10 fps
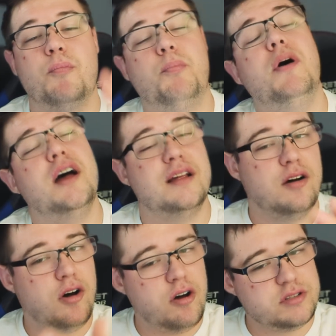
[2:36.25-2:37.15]
But
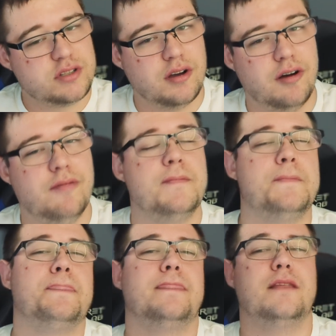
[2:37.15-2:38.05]
also,
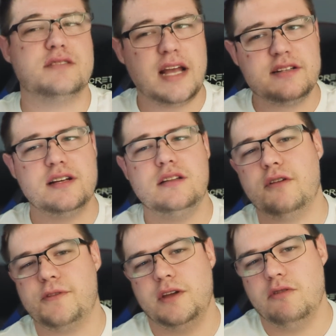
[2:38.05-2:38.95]
there's actually a
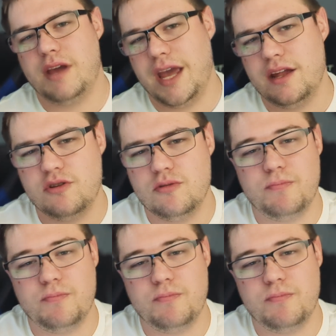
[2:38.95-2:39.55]
little thing you can do.